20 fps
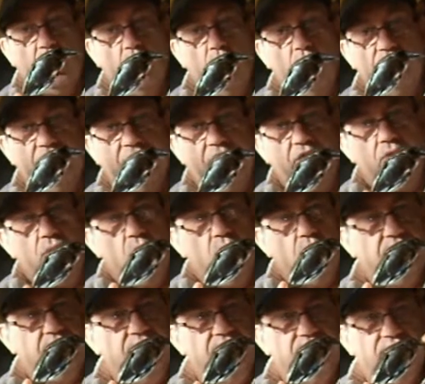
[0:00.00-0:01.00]
glory on a
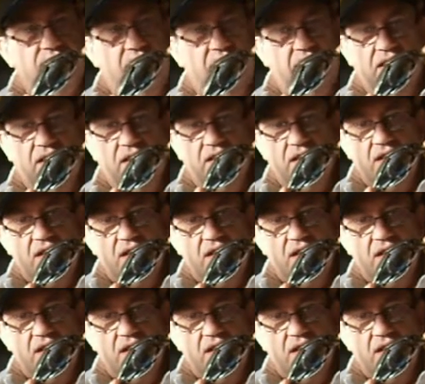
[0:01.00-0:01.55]
walking stick.